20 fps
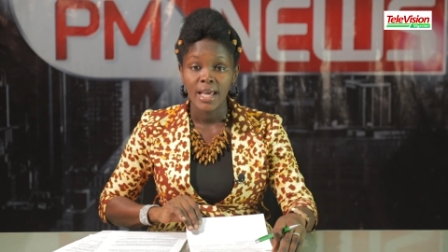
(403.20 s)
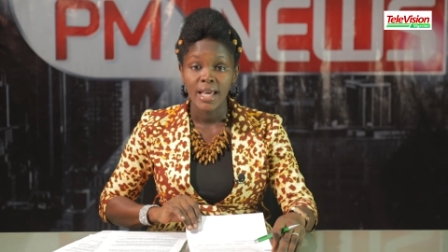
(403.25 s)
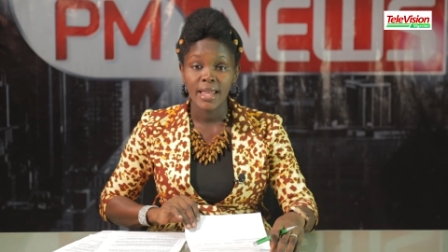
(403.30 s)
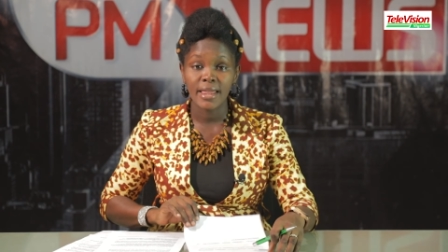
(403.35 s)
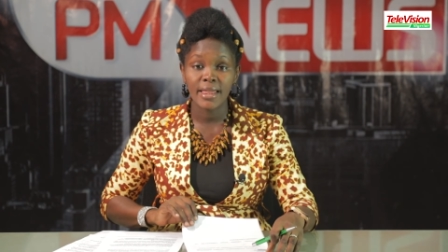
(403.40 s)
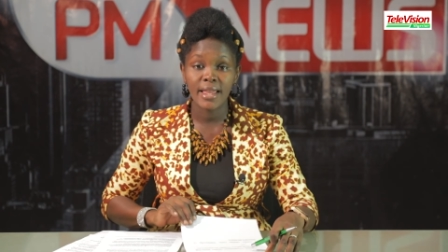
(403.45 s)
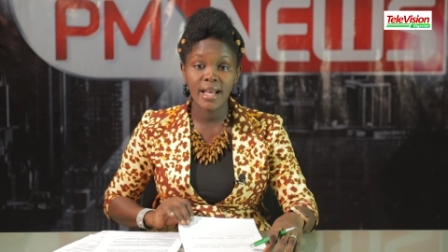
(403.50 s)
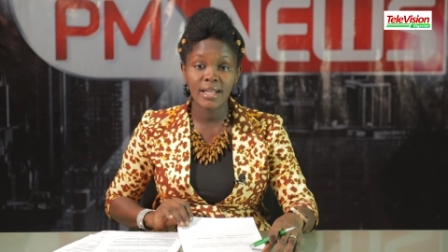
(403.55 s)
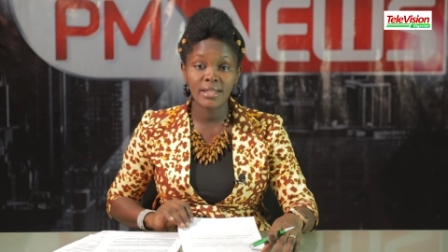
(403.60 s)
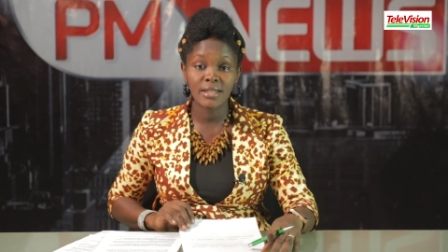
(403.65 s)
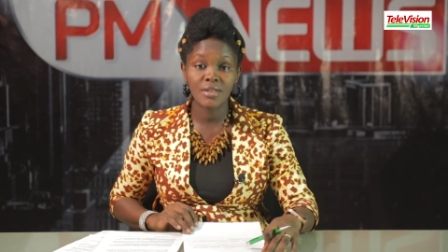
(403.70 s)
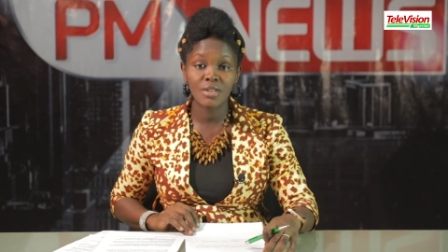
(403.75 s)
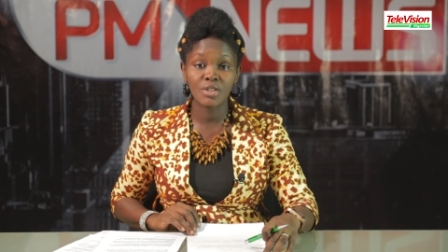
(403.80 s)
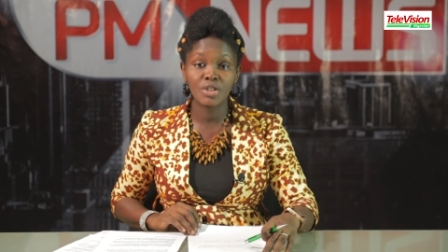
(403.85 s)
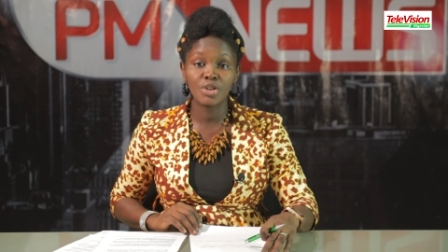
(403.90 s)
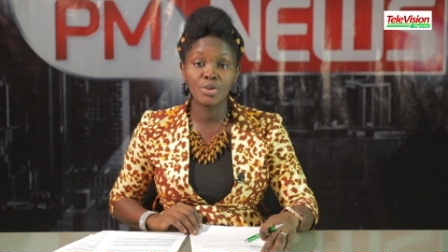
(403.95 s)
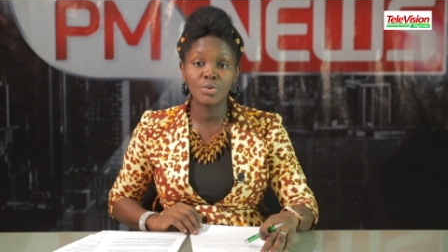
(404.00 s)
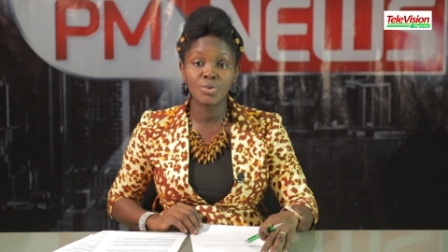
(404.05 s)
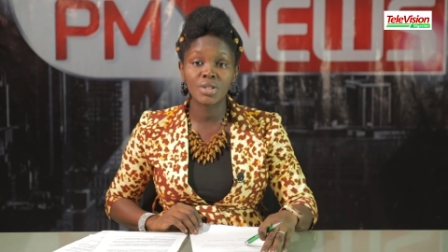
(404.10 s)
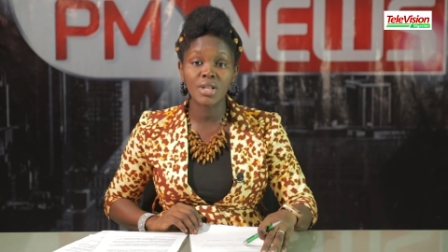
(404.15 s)
And that's the
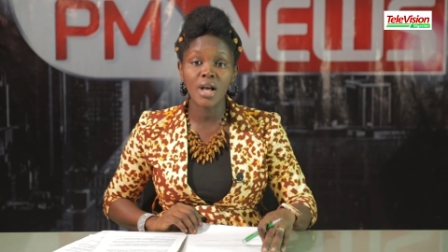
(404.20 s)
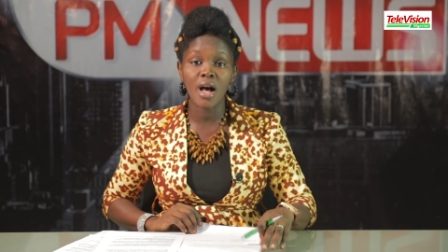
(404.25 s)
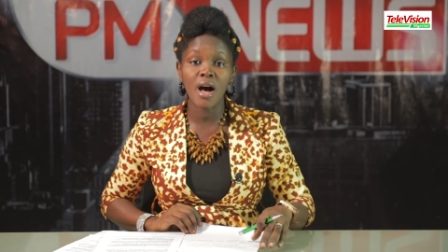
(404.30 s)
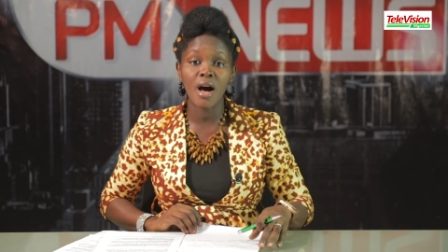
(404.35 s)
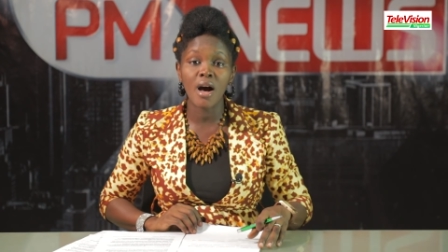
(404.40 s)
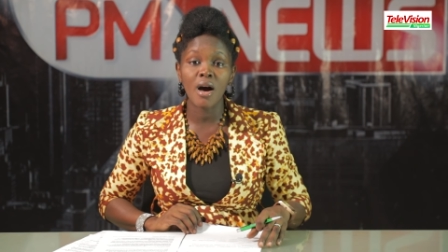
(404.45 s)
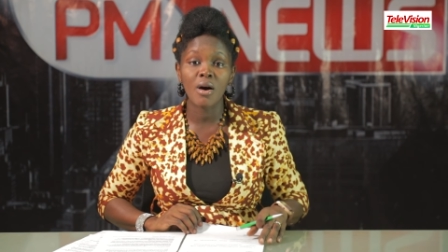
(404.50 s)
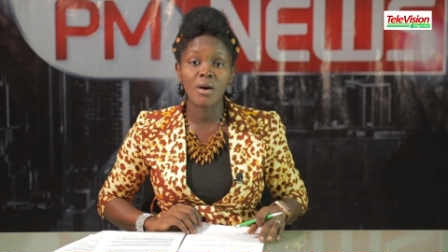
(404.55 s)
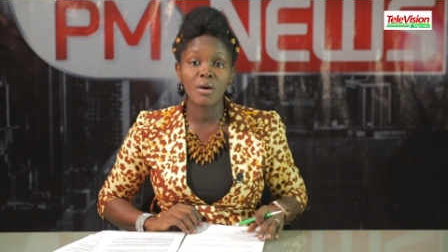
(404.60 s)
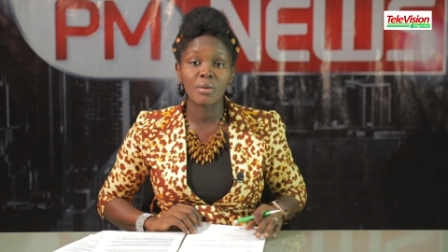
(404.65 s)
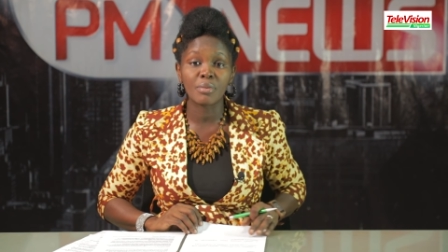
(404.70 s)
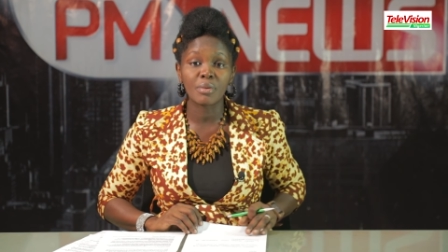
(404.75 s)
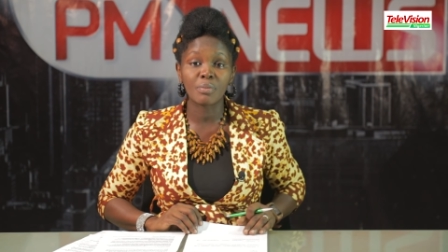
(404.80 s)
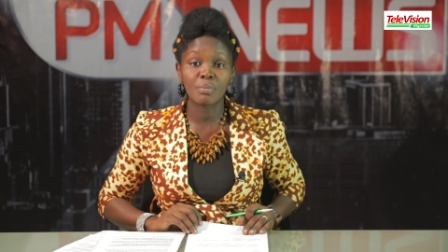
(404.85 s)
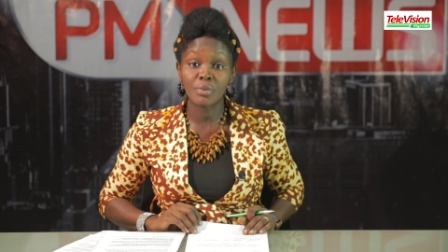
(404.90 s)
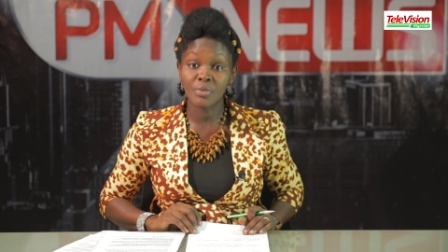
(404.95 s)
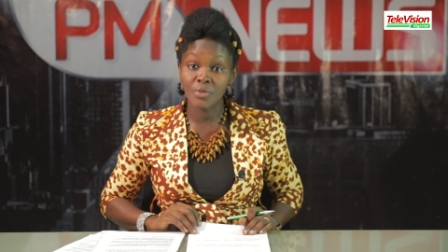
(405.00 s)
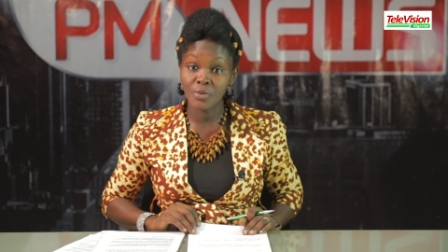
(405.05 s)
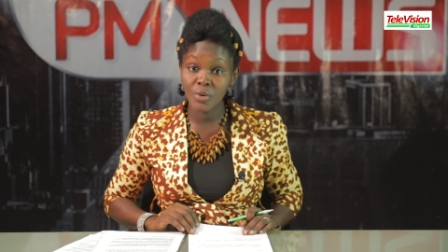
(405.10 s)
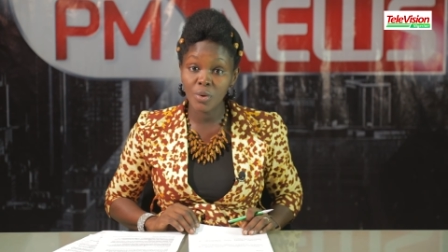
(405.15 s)
news hour. Ah, but
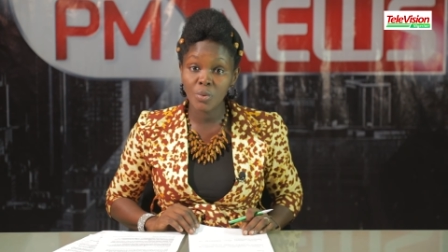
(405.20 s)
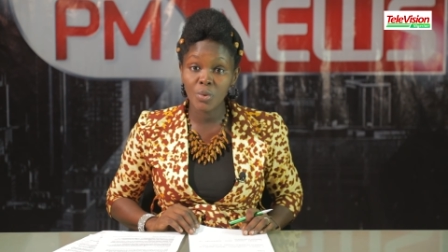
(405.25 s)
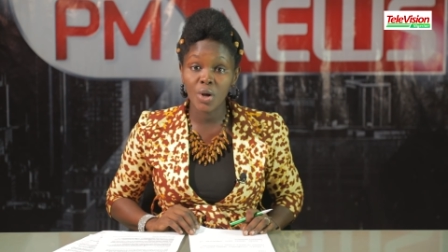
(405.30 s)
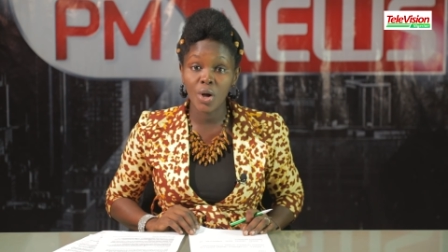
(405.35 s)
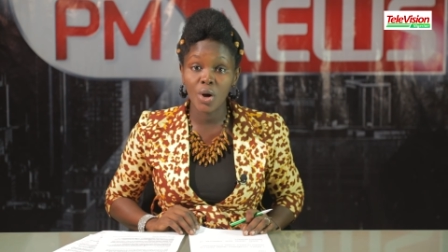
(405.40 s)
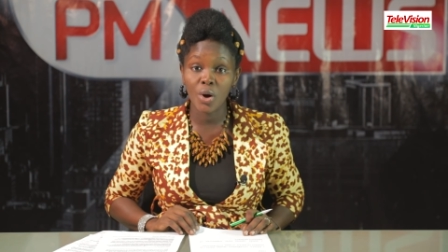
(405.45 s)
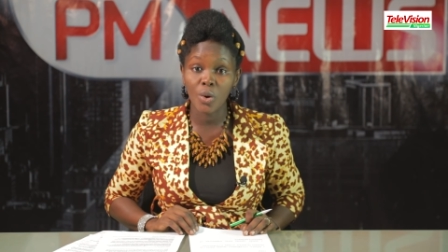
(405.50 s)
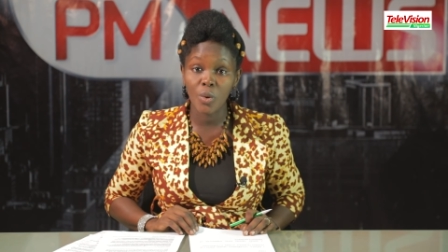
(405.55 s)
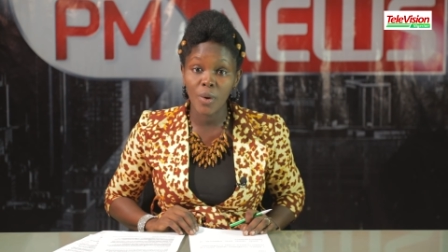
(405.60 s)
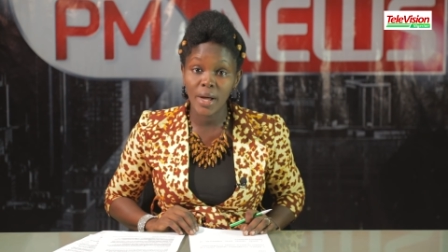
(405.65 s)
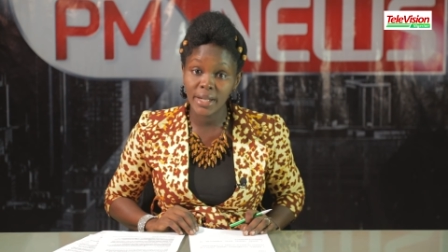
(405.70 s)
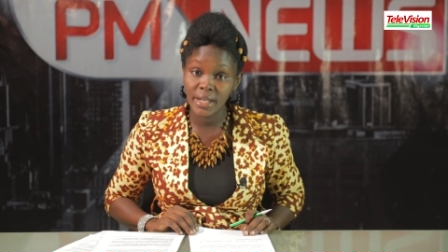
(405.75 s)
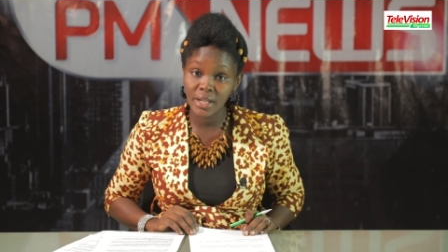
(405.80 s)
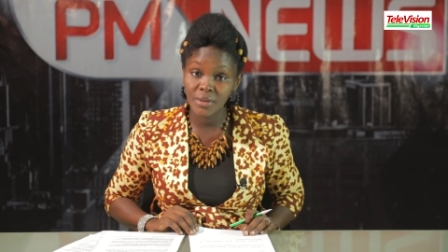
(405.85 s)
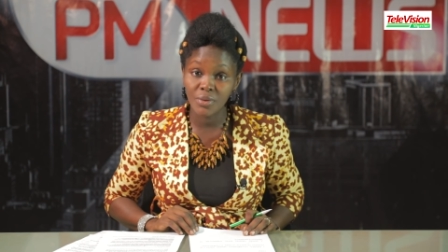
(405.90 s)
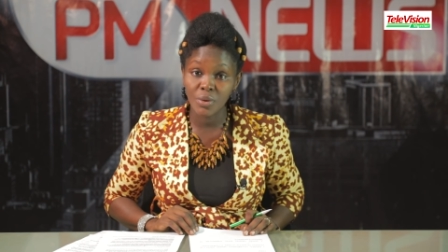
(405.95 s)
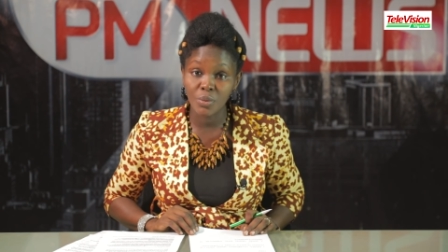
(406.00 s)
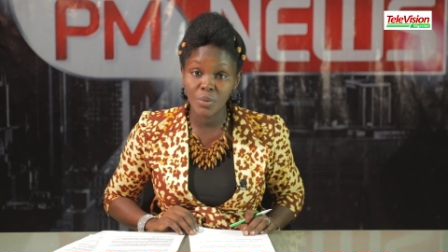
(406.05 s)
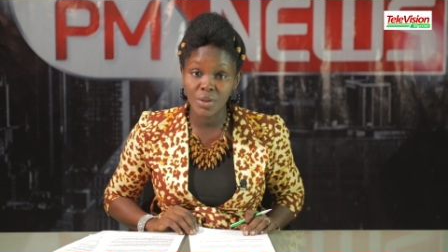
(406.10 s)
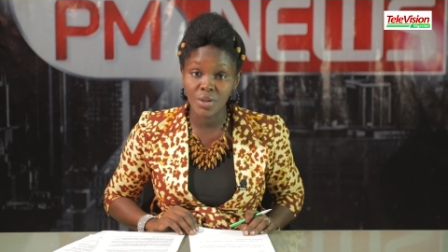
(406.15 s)
before we go, I
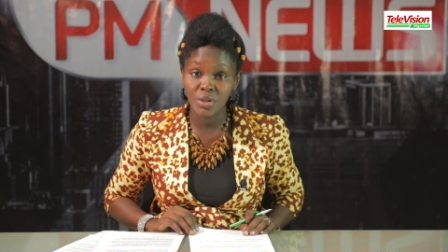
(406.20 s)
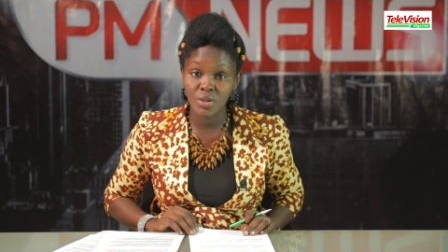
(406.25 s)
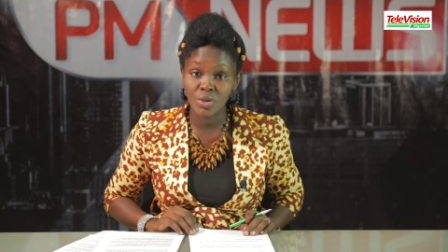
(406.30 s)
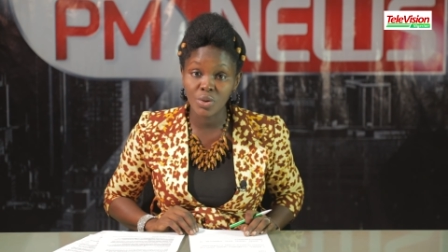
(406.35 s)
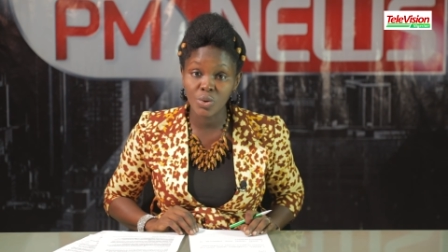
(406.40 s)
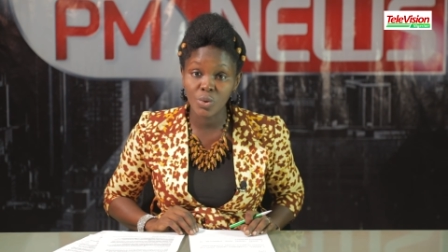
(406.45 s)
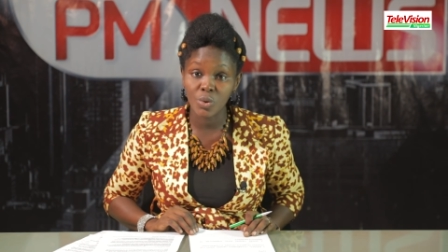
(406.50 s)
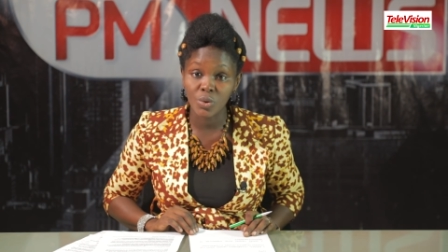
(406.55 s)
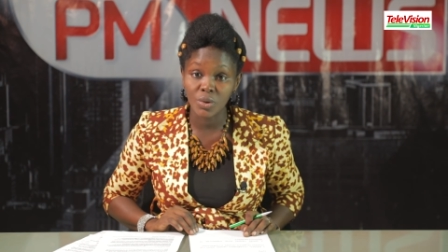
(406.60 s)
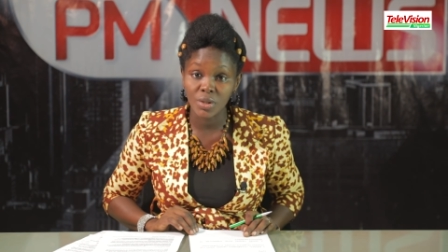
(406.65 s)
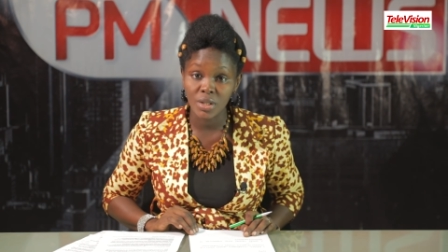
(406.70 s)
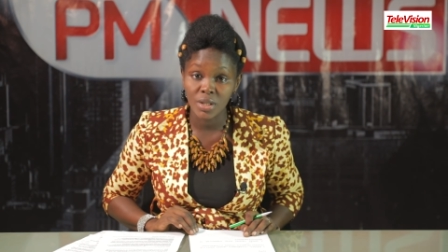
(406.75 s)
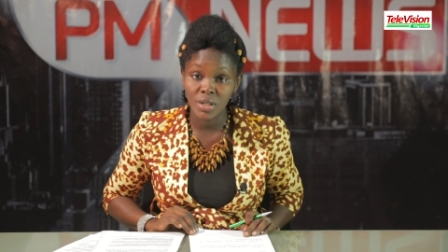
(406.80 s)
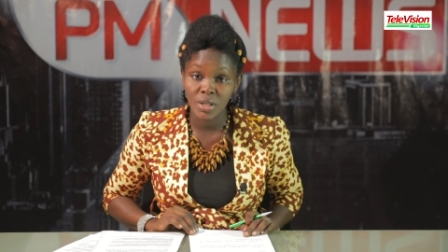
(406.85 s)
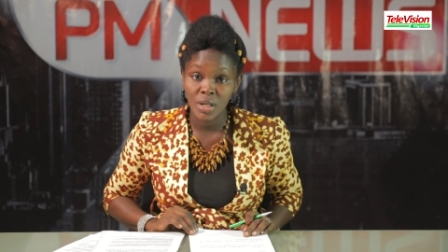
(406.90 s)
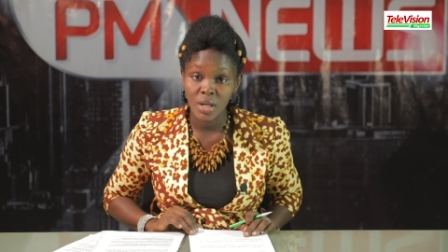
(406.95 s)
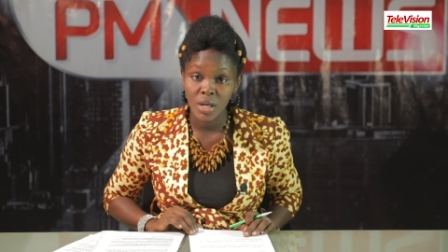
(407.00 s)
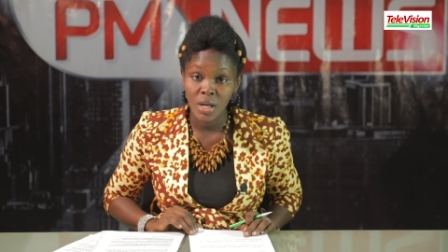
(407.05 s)
leave you with this thought.